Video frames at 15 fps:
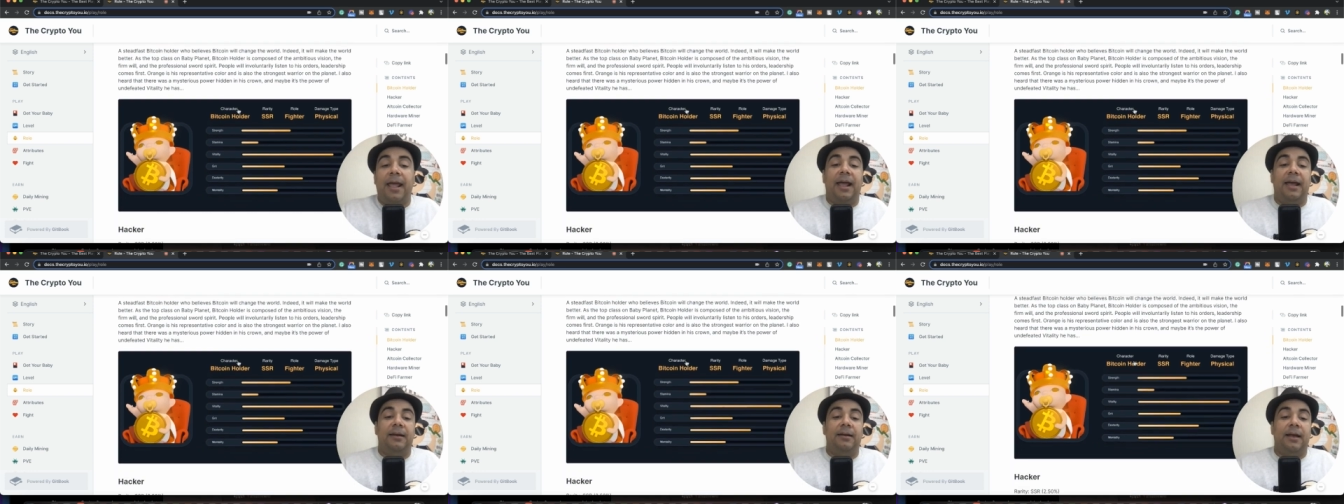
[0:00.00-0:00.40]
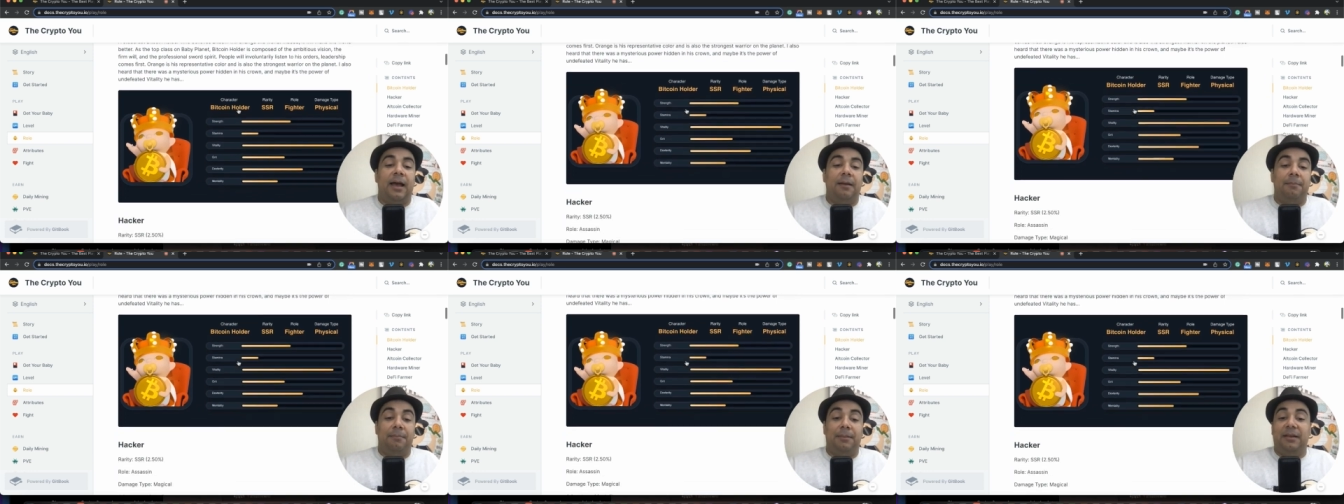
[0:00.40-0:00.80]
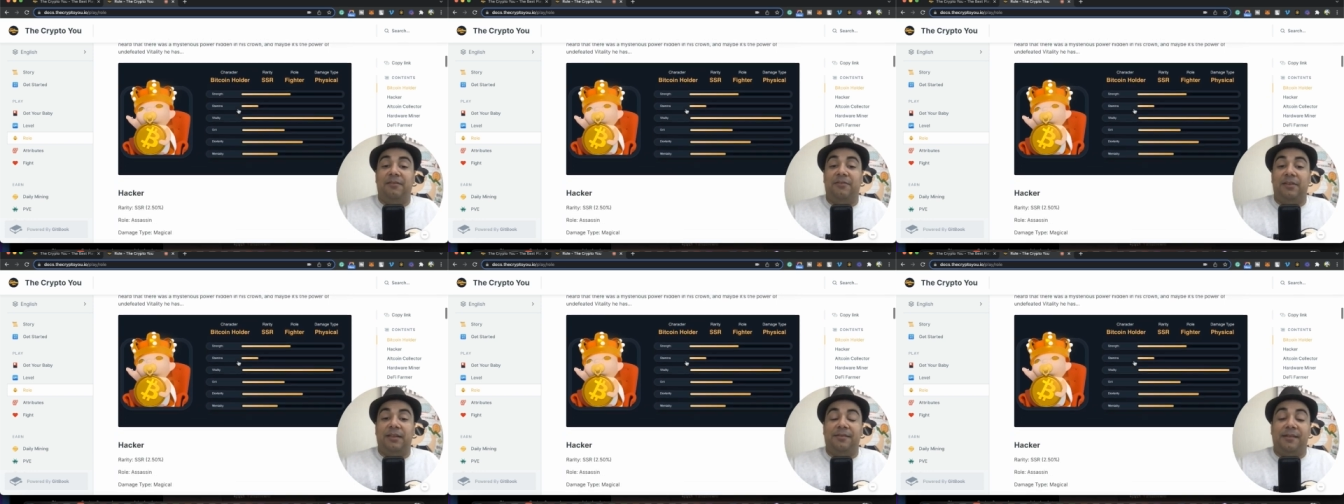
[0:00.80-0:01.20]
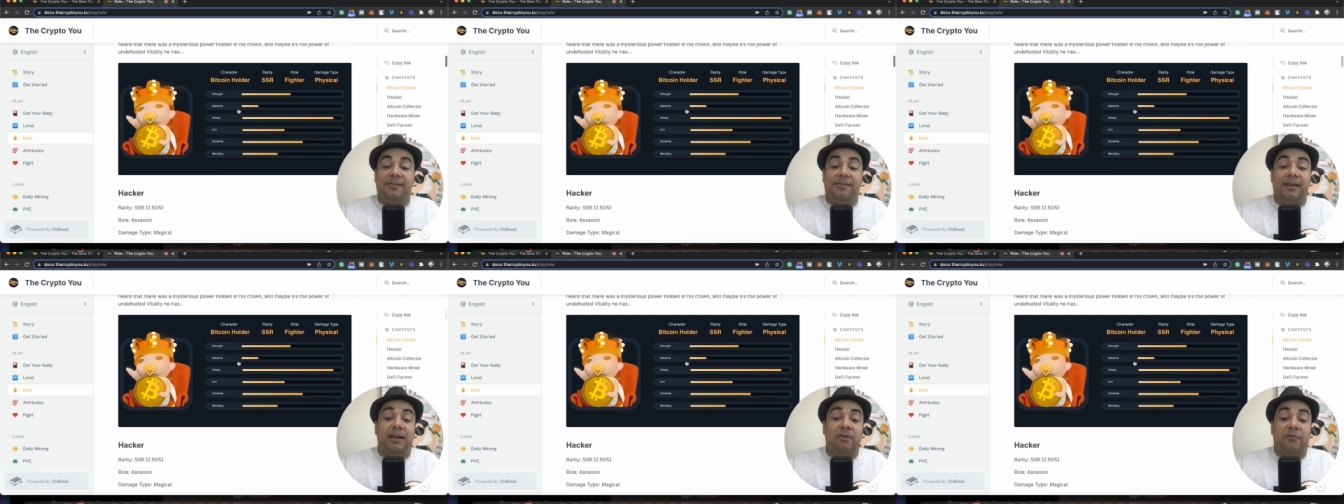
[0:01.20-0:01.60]
And I believe
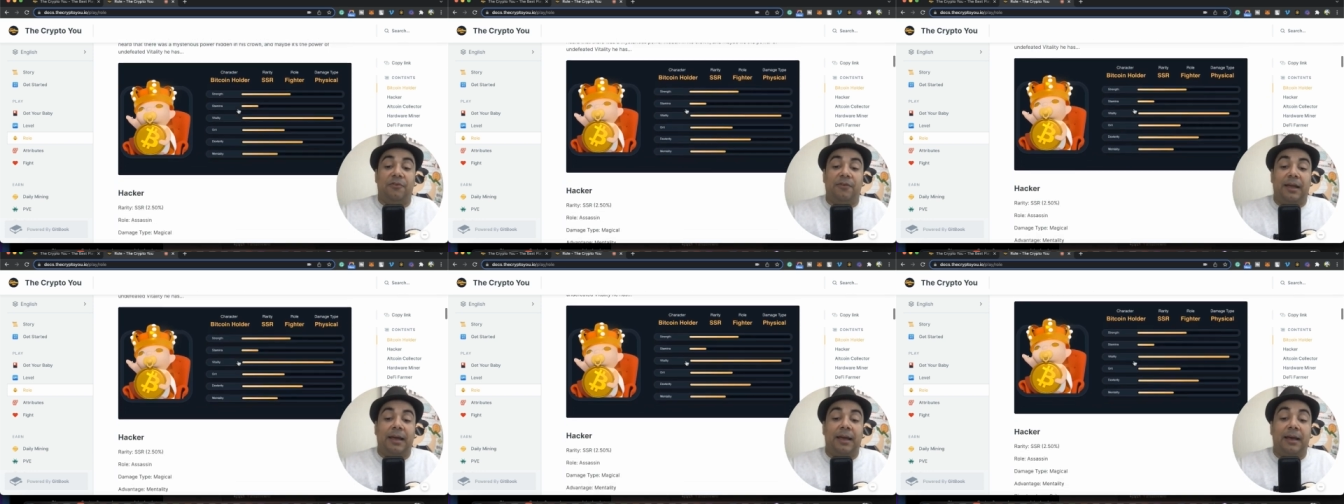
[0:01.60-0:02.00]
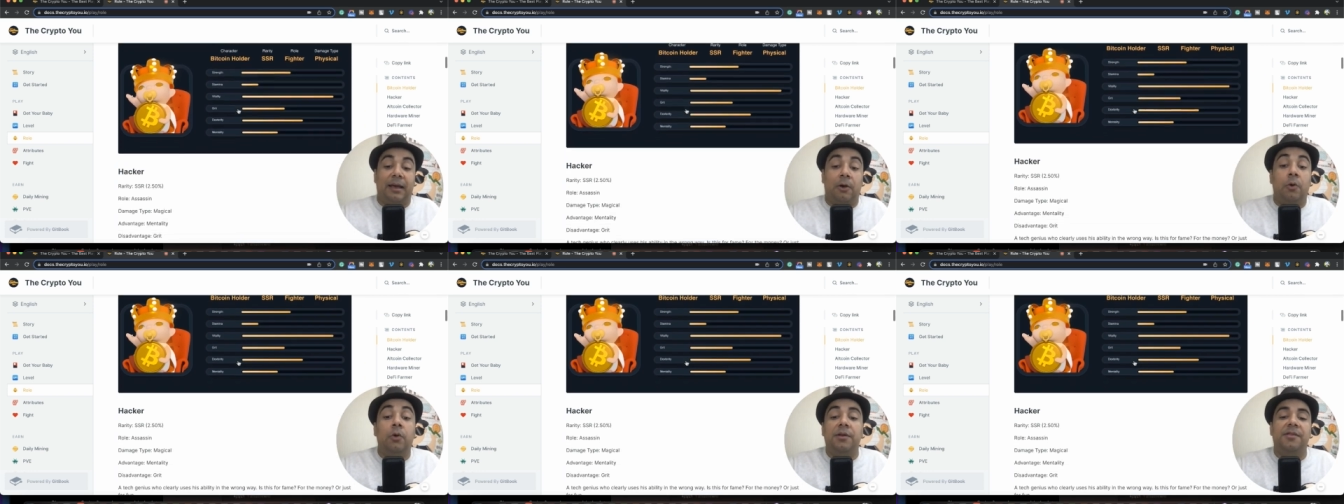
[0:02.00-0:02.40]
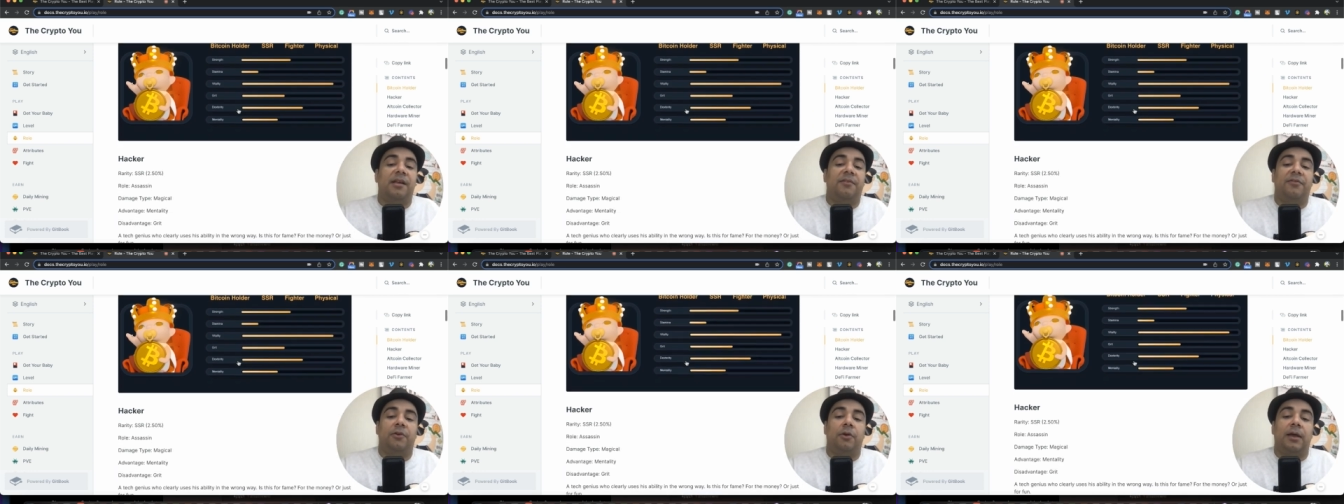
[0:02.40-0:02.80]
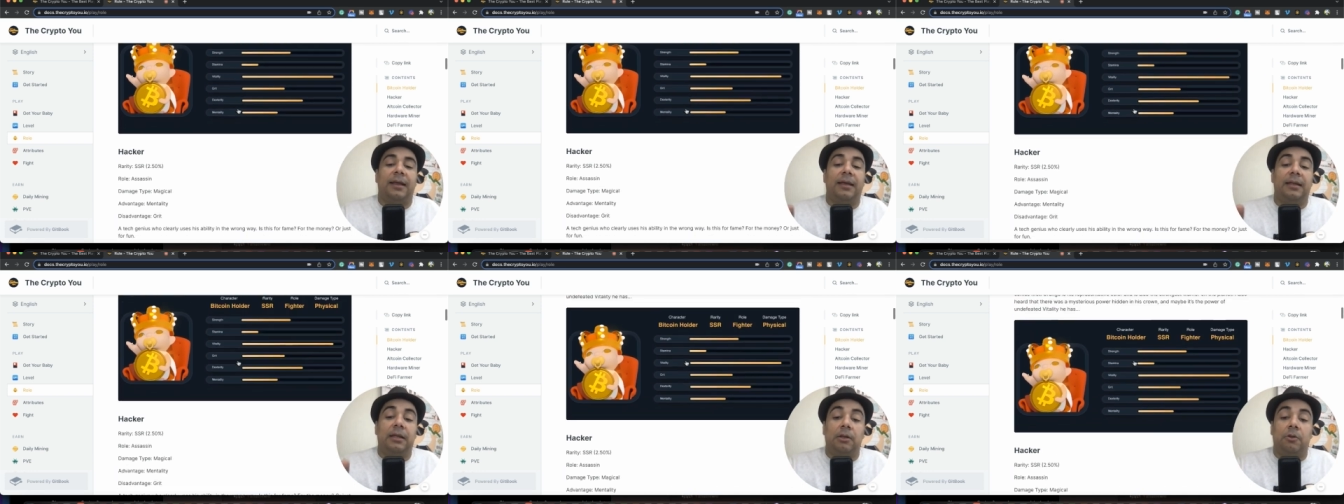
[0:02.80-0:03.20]
there's a lot of uh, cool stuff you can
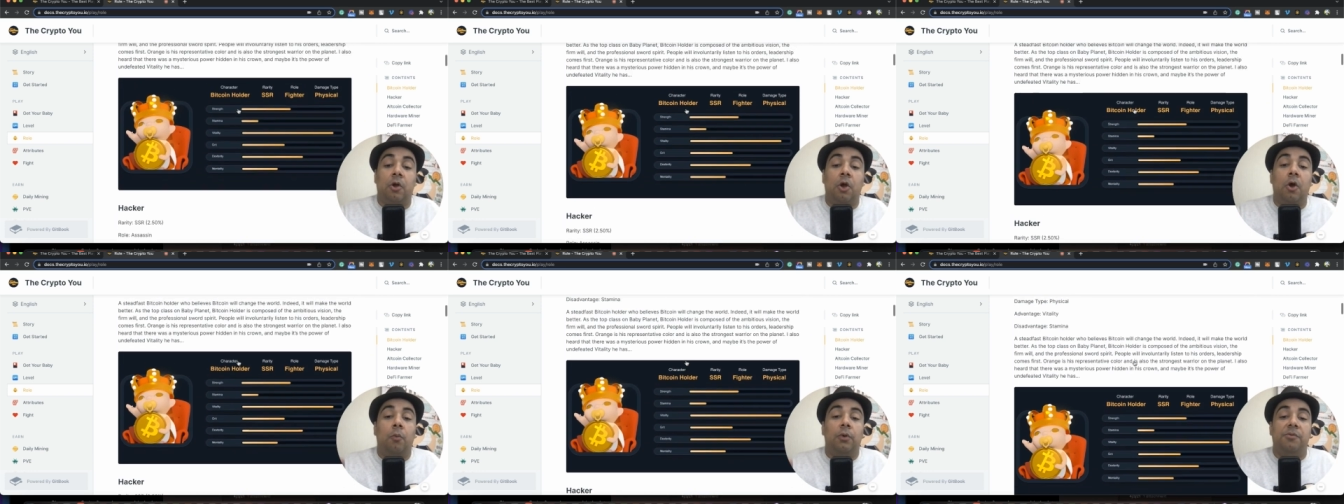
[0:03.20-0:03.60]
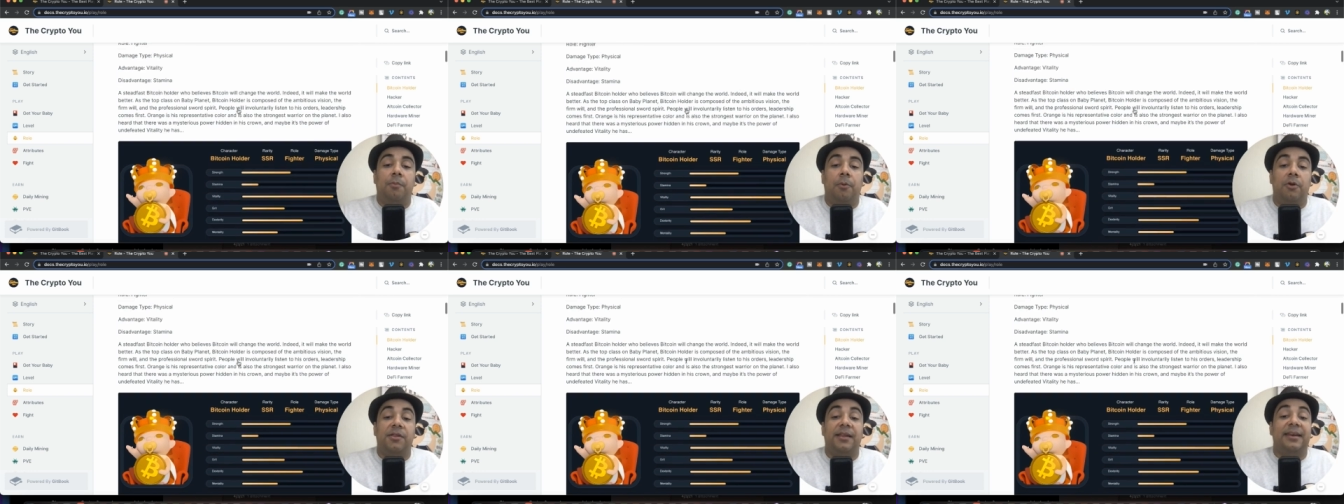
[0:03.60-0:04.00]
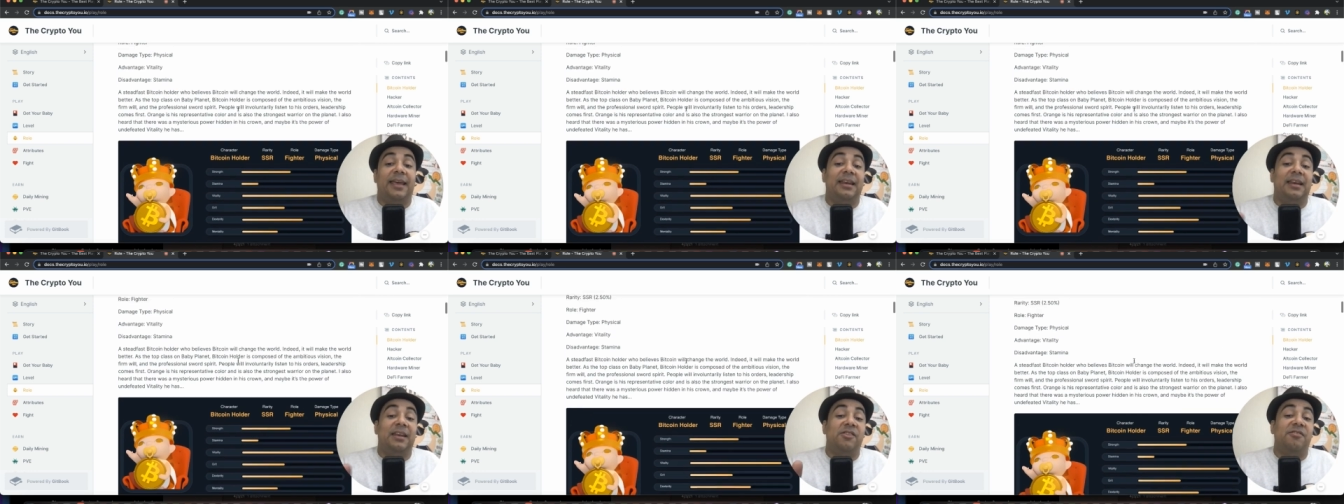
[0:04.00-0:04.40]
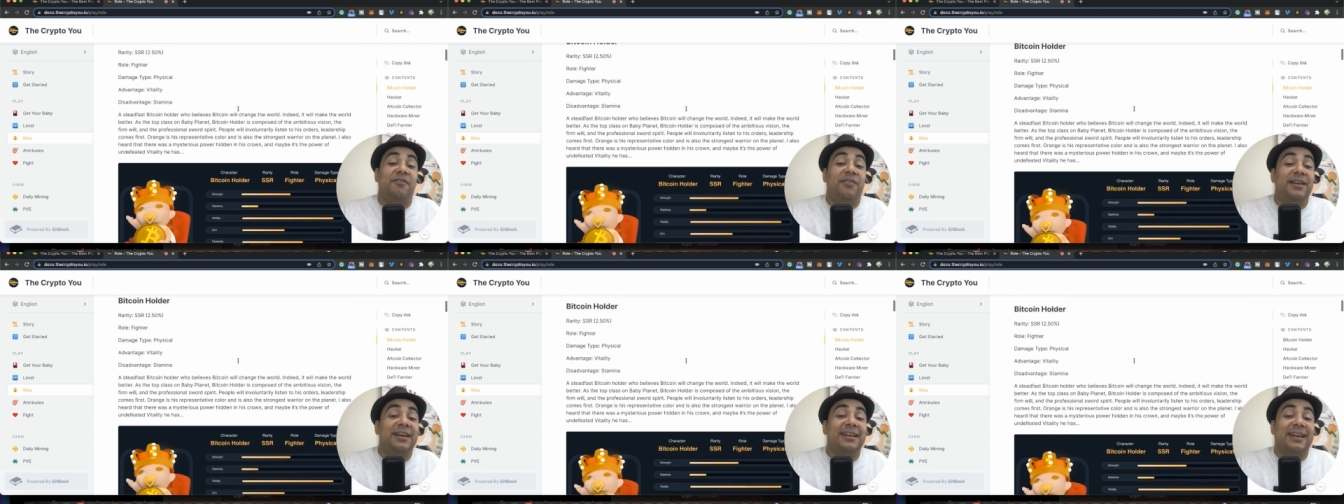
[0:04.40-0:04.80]
get it with both. And again, it's
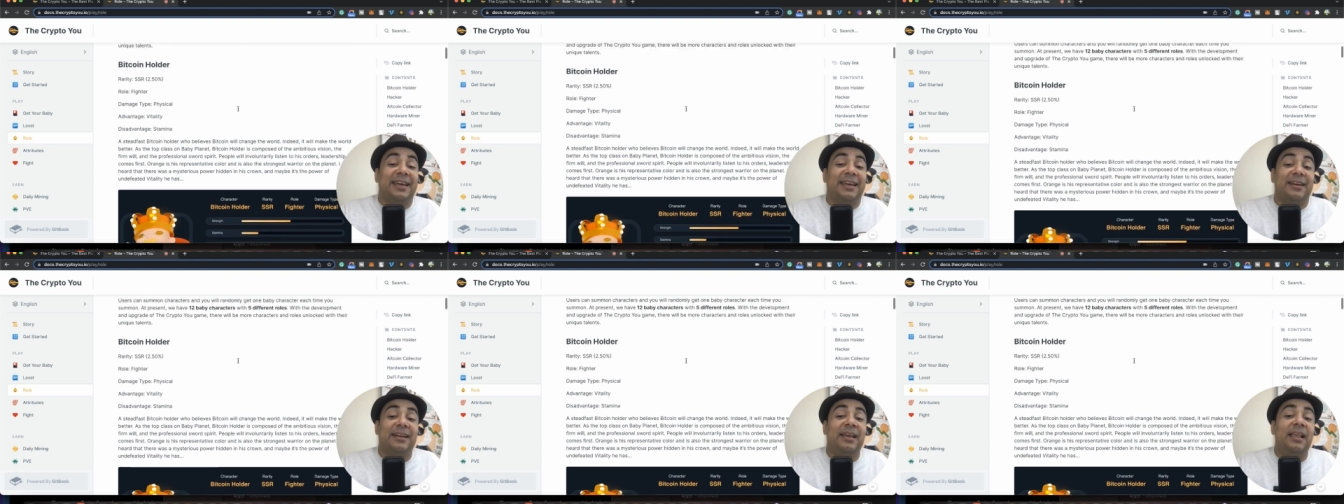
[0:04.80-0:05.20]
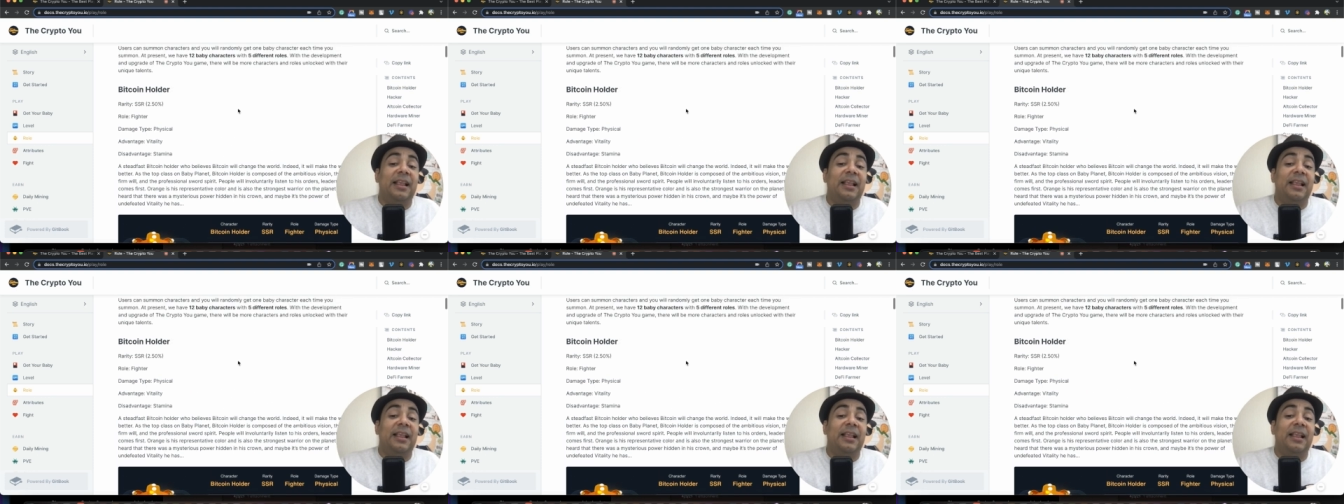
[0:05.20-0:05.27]
very rare.